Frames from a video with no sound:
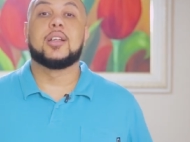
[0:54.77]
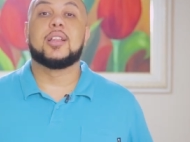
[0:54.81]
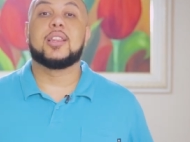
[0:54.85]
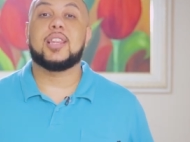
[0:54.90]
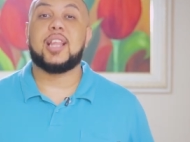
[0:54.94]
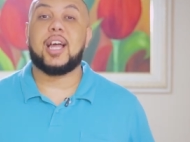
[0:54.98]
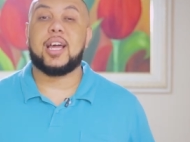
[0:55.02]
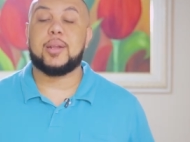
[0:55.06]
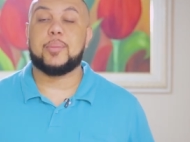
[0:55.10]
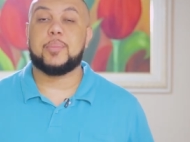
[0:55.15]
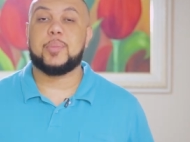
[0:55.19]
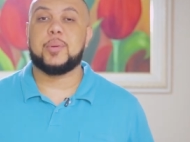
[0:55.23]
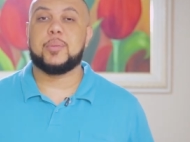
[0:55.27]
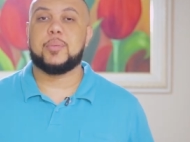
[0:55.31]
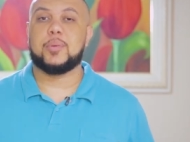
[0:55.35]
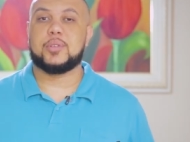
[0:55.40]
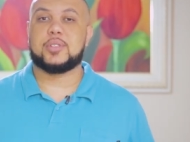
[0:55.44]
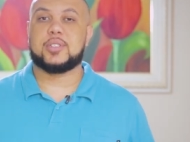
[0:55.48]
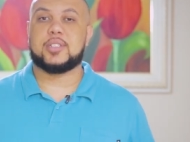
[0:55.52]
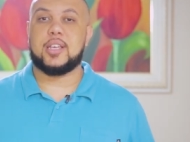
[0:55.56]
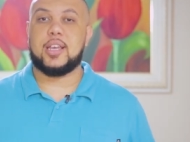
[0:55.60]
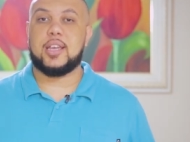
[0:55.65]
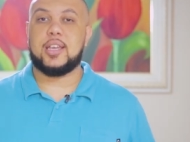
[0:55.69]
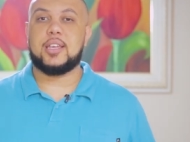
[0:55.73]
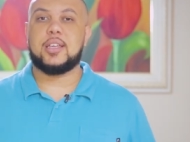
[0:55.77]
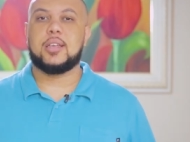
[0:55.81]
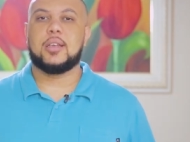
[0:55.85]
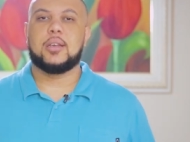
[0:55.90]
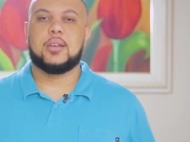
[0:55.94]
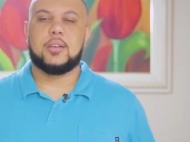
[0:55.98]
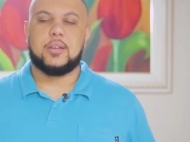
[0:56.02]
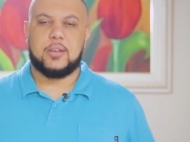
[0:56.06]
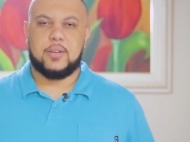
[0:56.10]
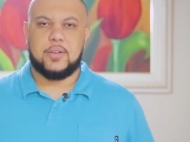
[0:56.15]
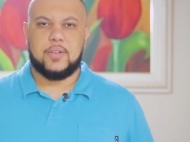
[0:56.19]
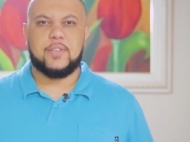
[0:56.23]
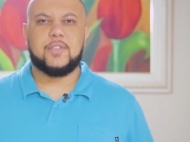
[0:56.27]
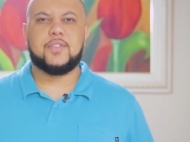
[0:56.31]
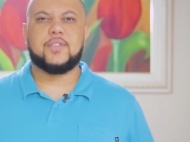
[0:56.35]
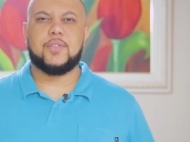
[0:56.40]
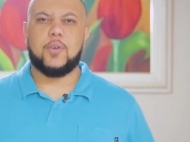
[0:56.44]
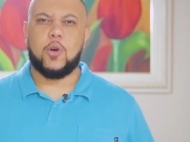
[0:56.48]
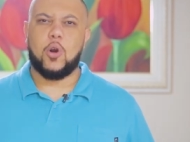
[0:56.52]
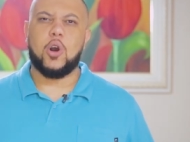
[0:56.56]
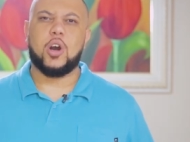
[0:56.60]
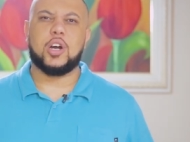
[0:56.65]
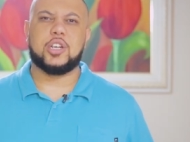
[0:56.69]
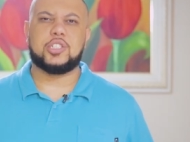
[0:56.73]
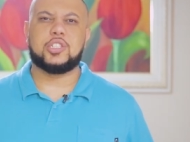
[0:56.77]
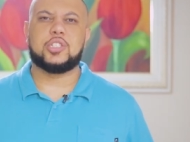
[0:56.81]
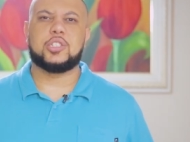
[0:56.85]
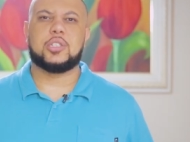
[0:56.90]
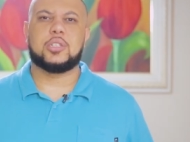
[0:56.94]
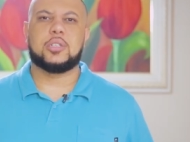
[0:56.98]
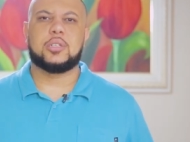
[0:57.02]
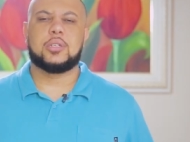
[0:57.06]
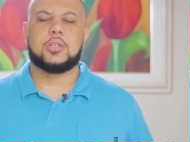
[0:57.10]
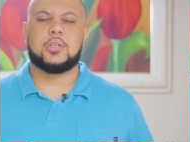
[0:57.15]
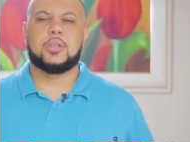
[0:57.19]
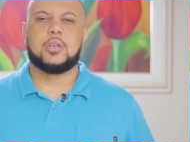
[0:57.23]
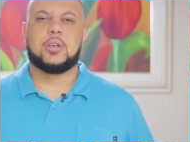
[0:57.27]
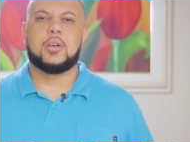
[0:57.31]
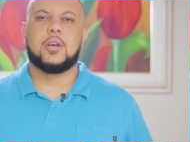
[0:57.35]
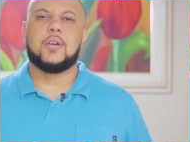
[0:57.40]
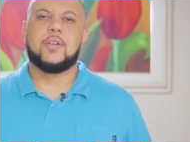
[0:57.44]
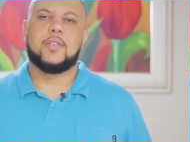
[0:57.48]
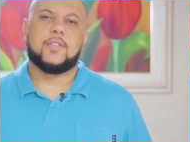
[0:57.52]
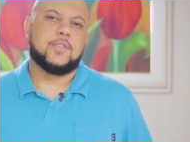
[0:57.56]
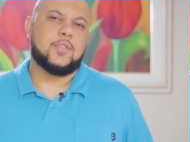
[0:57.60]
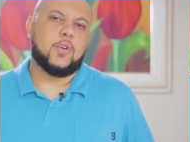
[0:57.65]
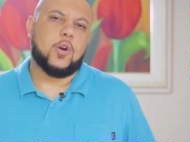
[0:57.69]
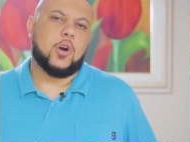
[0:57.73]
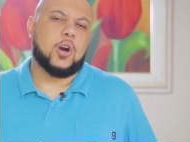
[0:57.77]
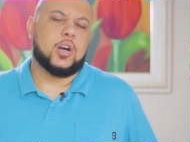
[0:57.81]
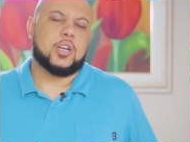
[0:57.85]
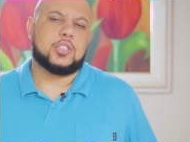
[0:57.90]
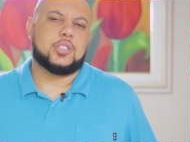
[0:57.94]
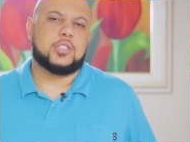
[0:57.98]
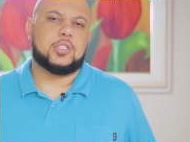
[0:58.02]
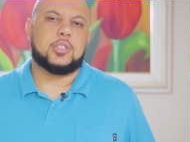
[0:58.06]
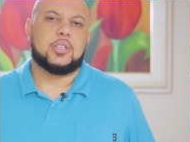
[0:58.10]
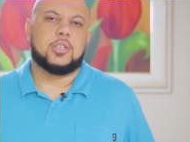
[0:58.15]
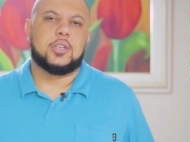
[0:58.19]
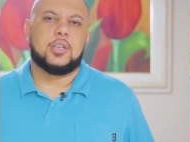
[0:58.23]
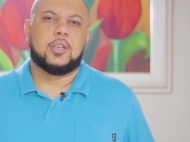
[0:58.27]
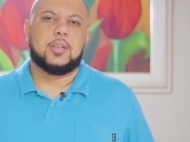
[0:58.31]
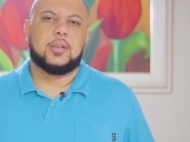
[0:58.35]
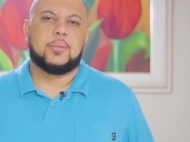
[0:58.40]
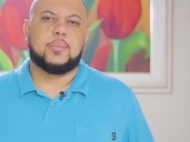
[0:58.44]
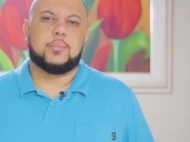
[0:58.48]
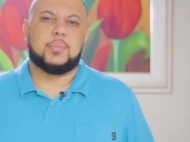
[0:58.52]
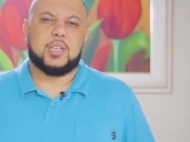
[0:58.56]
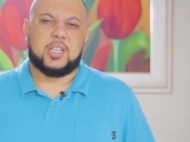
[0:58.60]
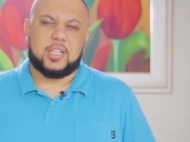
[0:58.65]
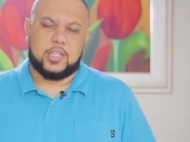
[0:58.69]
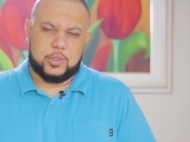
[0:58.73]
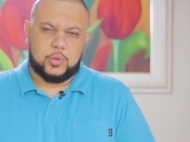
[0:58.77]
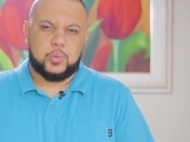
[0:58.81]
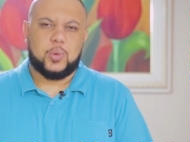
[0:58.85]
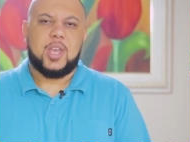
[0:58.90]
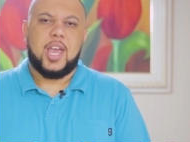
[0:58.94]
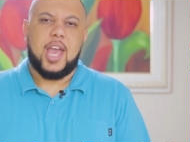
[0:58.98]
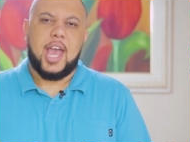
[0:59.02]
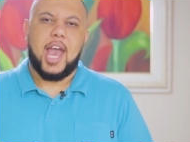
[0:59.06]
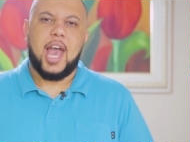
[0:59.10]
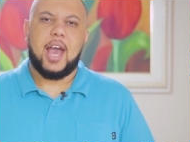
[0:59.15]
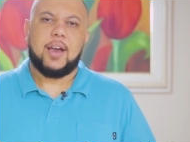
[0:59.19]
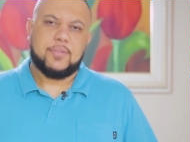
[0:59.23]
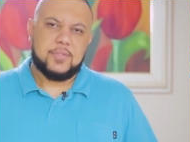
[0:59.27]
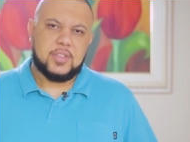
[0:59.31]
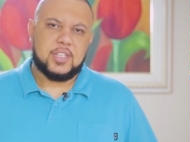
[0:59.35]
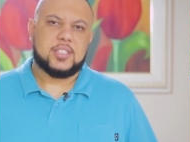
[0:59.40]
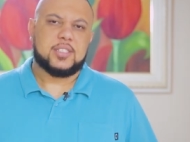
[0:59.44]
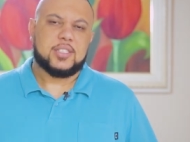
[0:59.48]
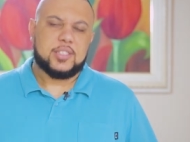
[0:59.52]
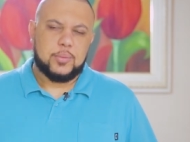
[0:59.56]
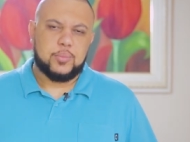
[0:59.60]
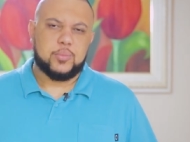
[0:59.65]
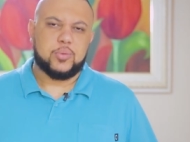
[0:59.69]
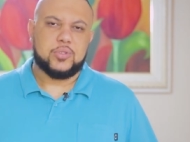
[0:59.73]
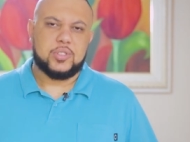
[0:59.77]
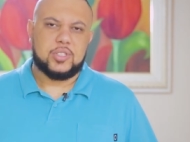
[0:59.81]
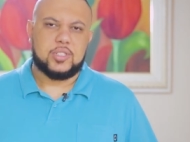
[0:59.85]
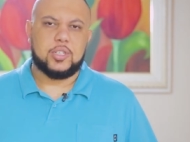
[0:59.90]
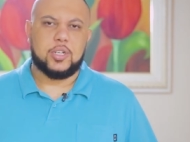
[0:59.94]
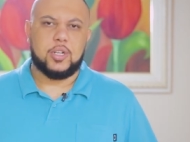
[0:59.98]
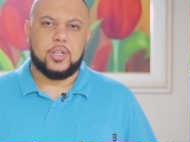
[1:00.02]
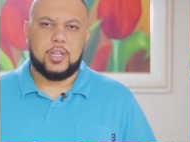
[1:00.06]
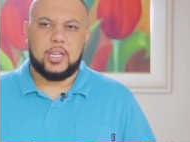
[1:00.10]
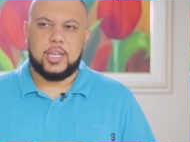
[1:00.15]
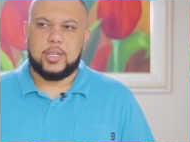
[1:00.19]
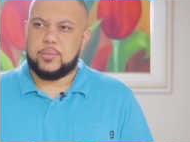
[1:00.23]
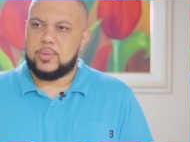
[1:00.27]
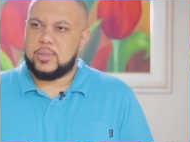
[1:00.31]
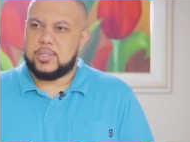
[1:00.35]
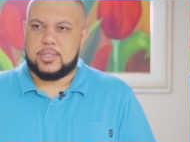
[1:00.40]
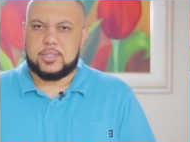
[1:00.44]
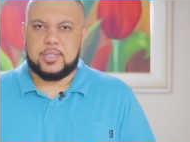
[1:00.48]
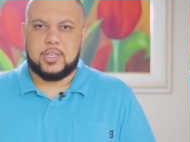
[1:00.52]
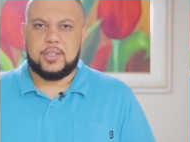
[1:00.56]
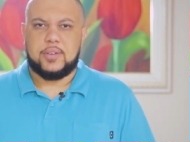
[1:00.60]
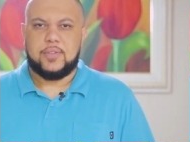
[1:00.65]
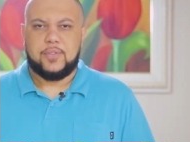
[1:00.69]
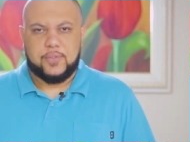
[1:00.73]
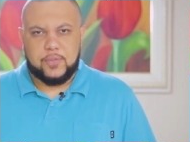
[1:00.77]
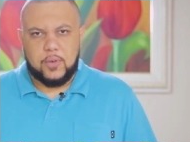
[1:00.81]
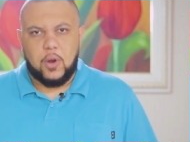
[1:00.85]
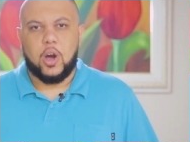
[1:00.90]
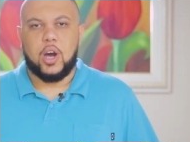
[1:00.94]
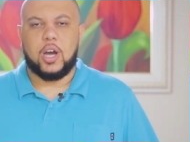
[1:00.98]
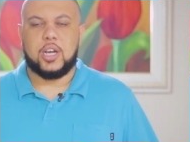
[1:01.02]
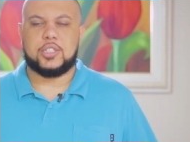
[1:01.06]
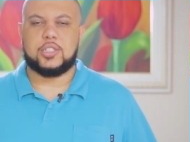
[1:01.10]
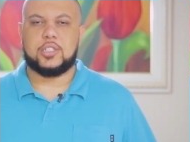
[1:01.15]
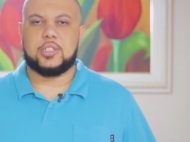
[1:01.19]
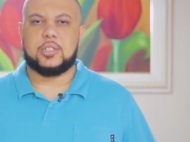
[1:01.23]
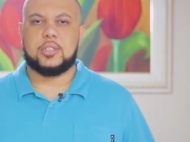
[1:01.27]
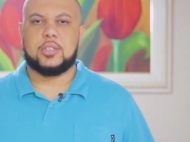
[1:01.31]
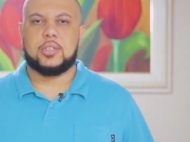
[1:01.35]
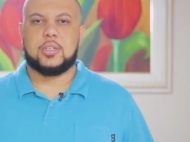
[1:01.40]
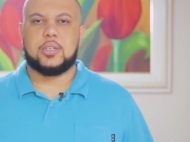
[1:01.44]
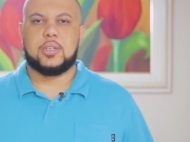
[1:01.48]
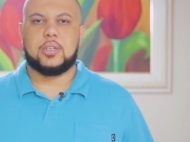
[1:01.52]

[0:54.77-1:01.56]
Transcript: A lot of people say Ford, Ford, because we have this in Brazil and we say Ford.